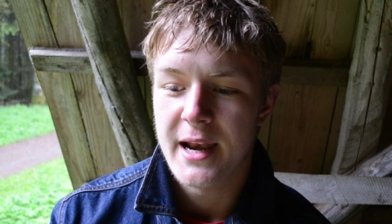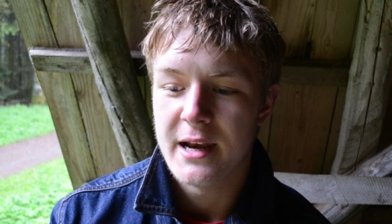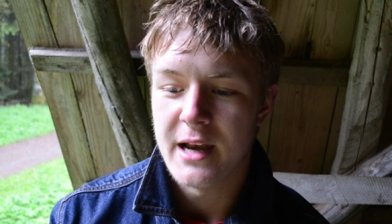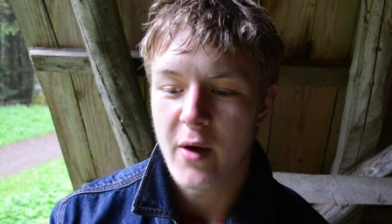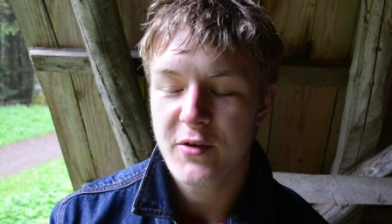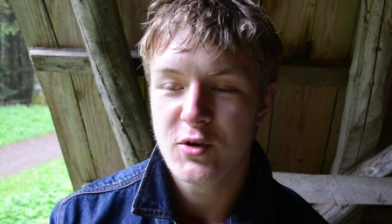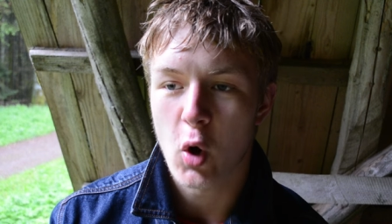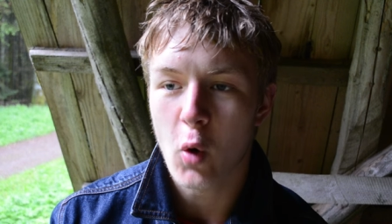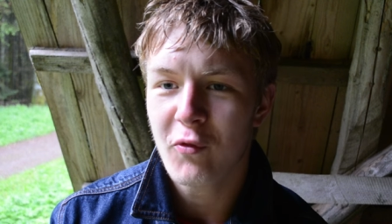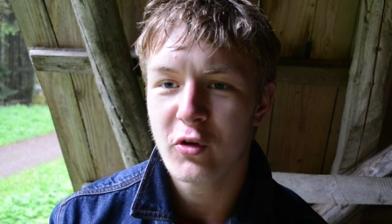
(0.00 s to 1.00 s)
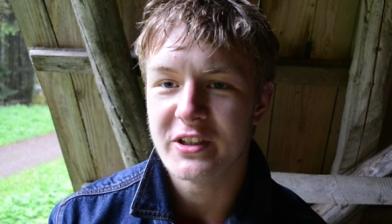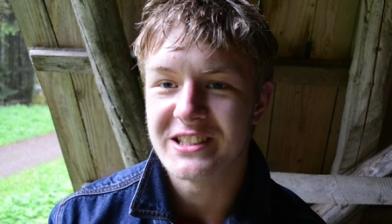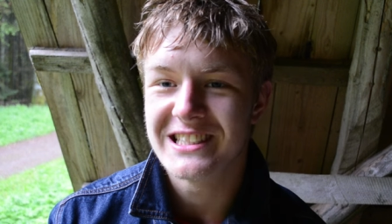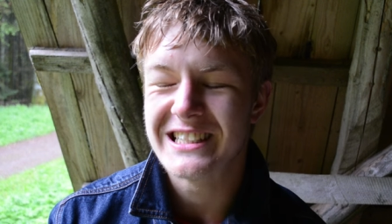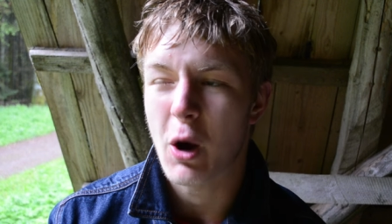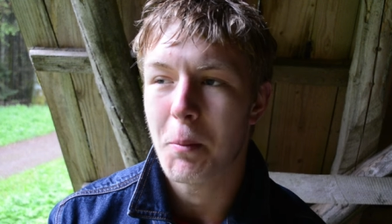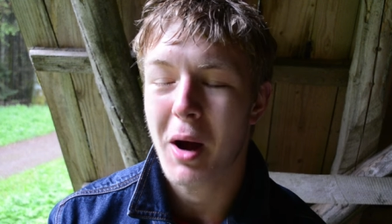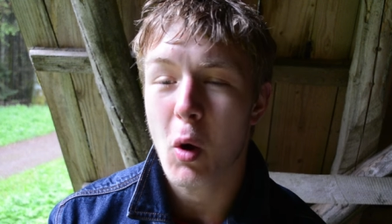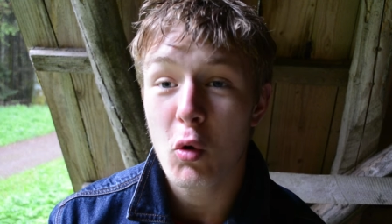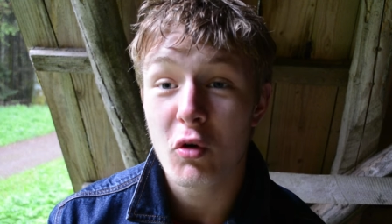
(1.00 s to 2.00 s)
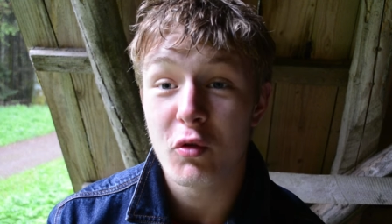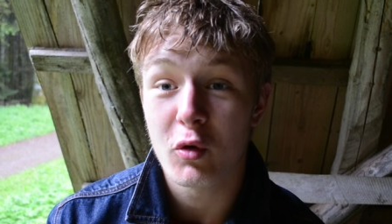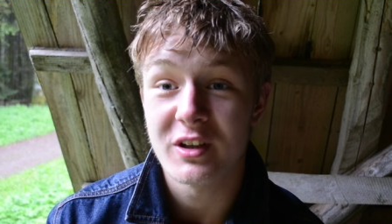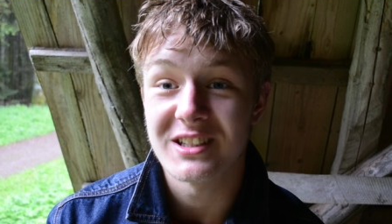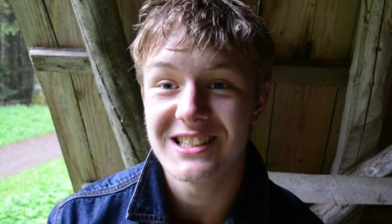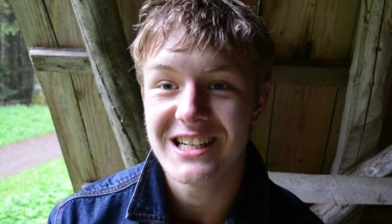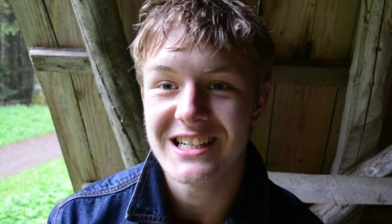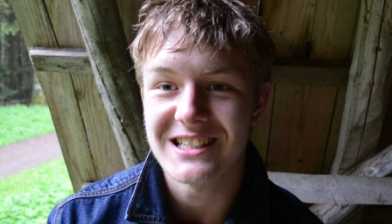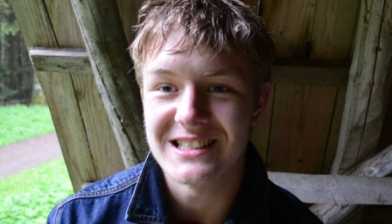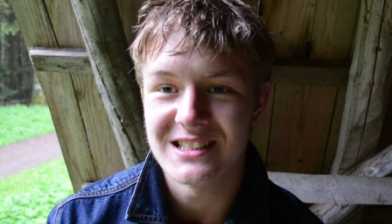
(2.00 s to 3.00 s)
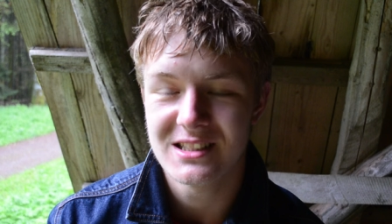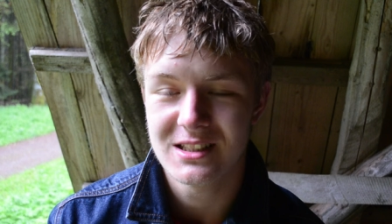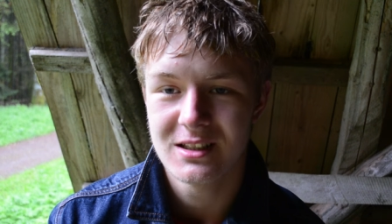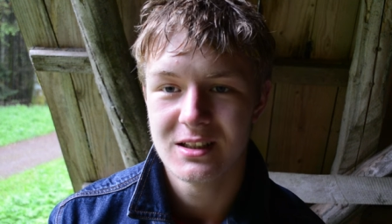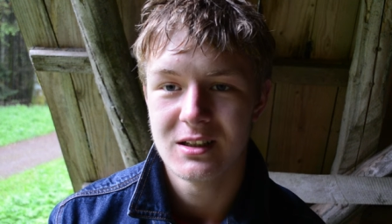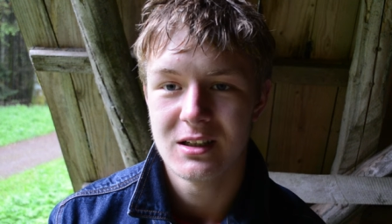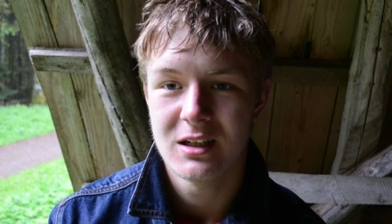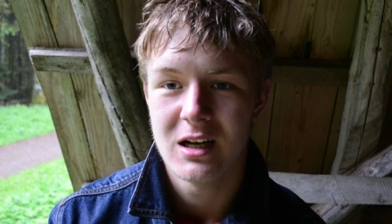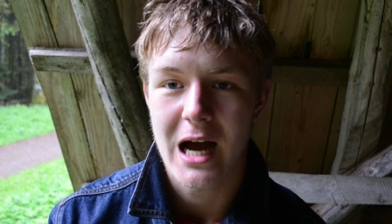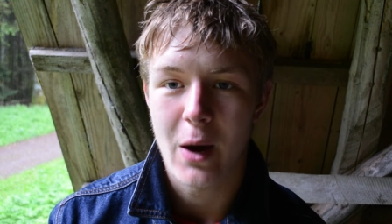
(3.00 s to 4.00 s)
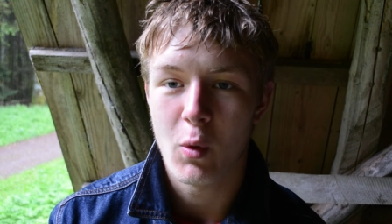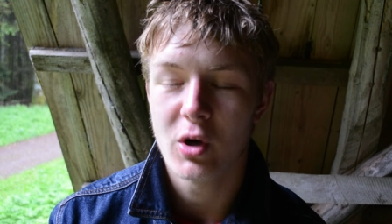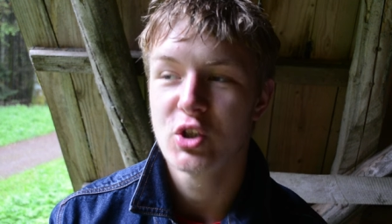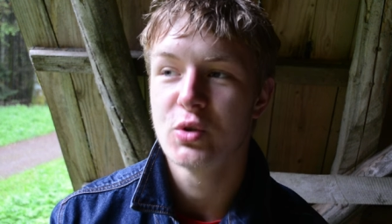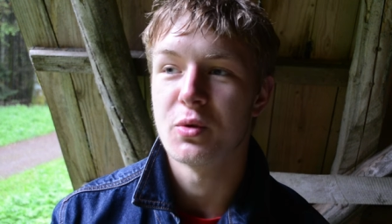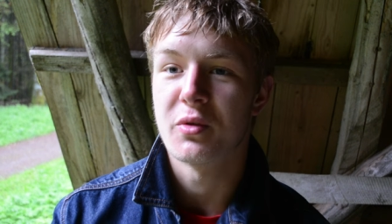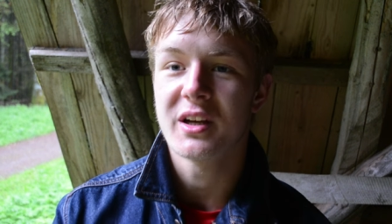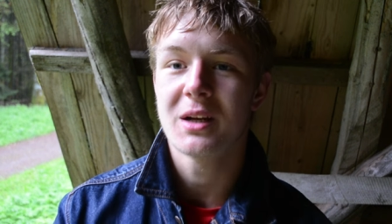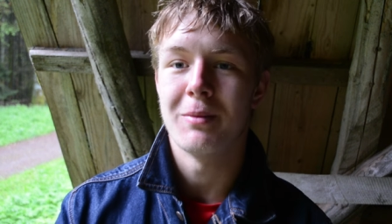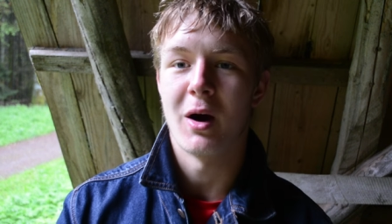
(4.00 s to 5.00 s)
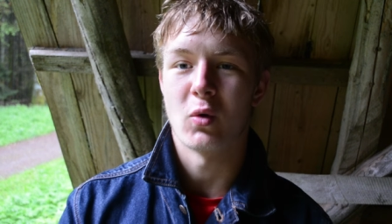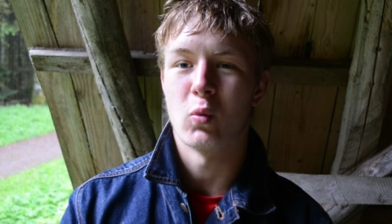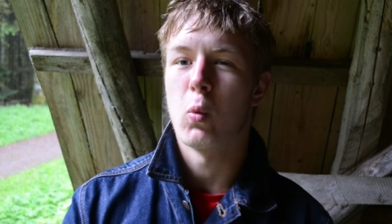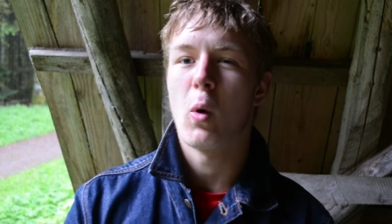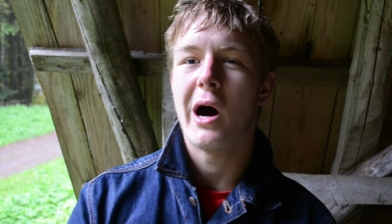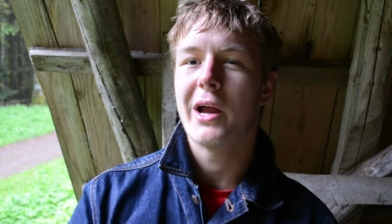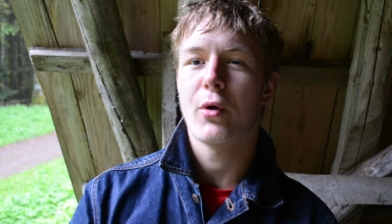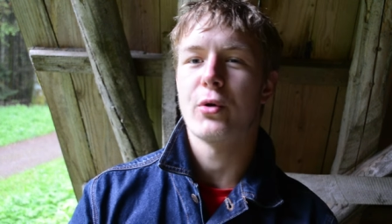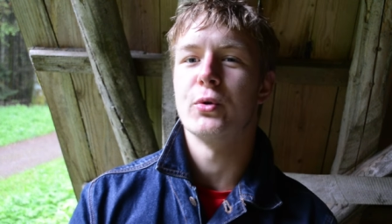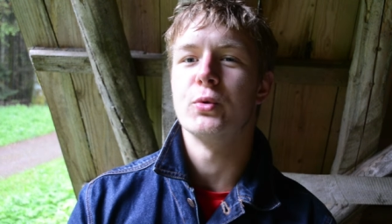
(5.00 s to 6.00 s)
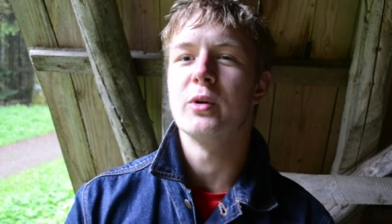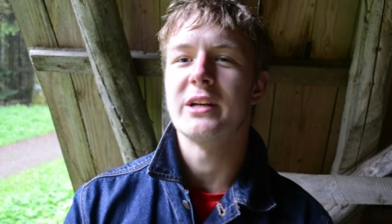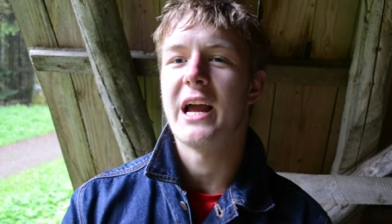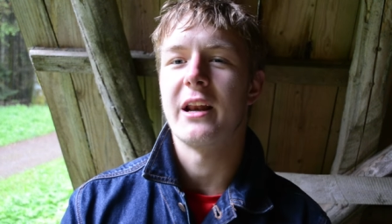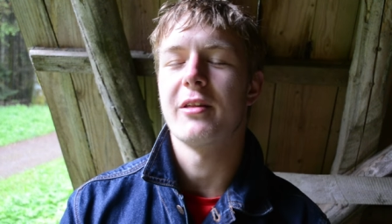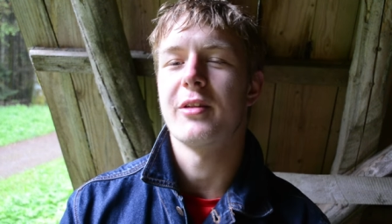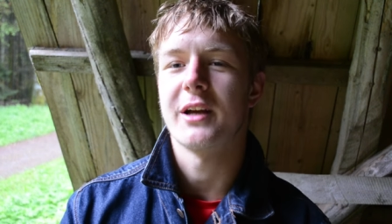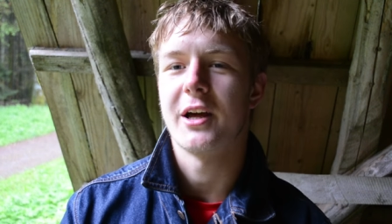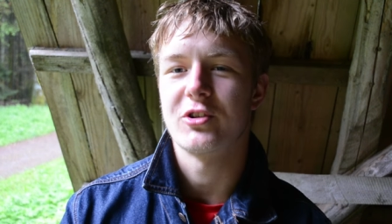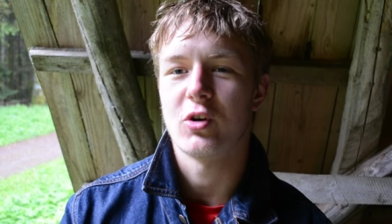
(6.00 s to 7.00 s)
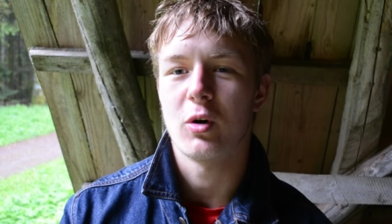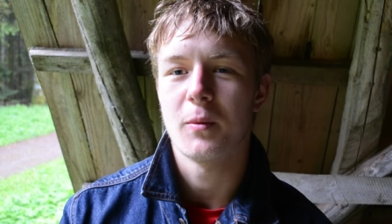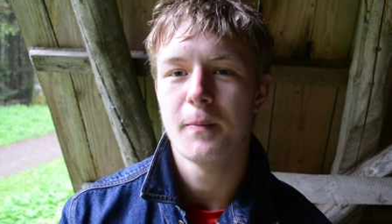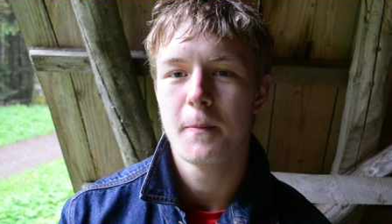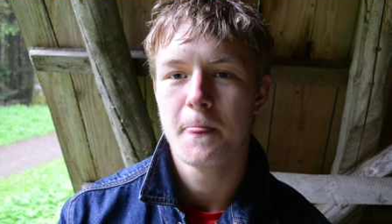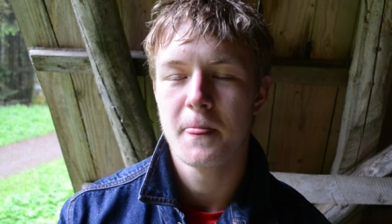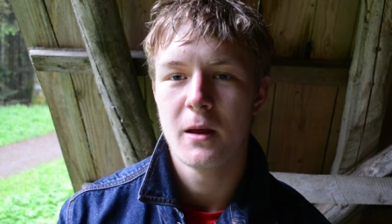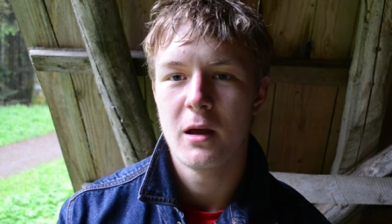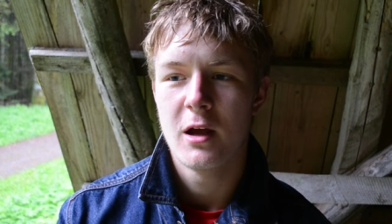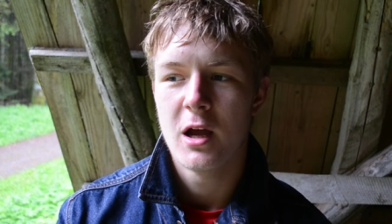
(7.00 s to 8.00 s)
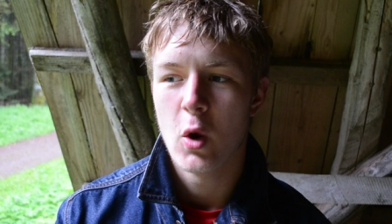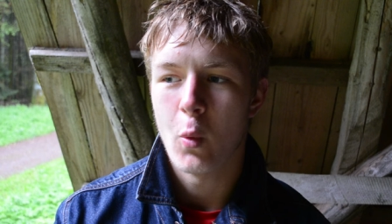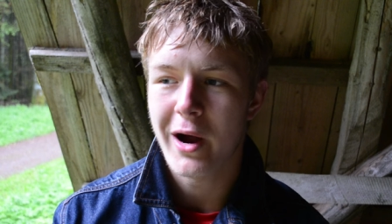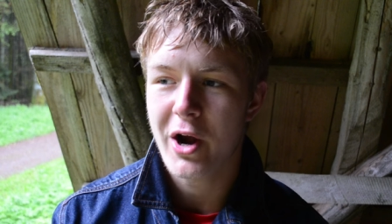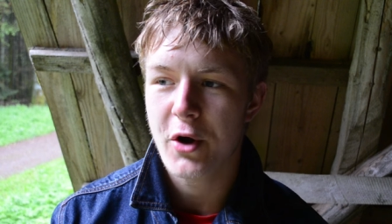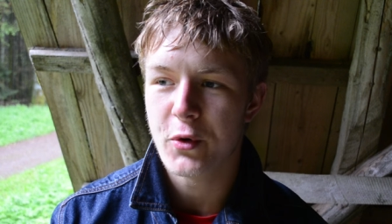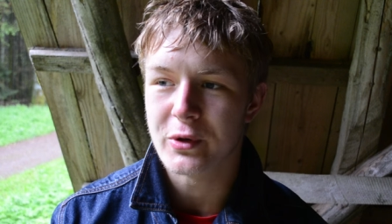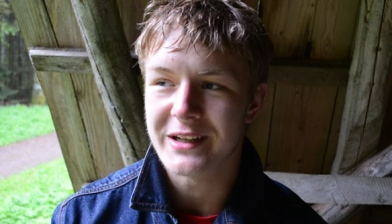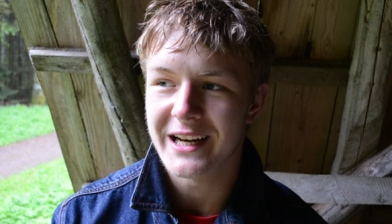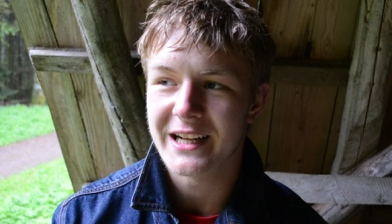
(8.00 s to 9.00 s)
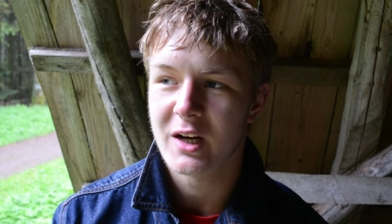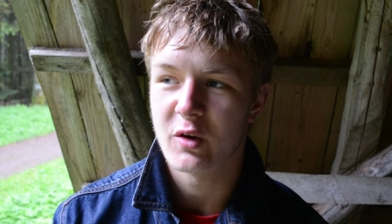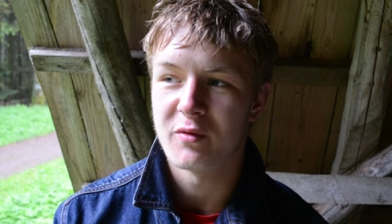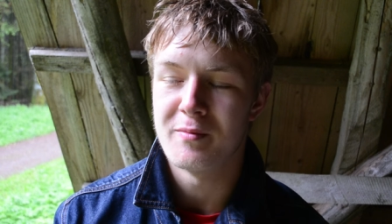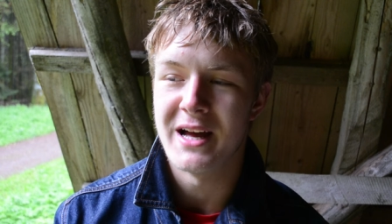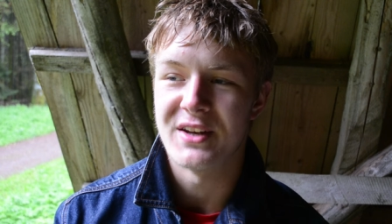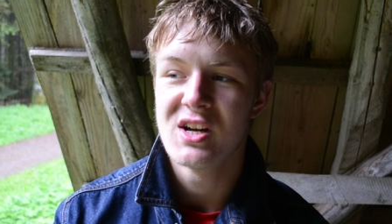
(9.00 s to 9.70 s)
Now that you hopefully seen how powerful this is, I want you to think about why are you doing anything at all? Why are you getting out of bed?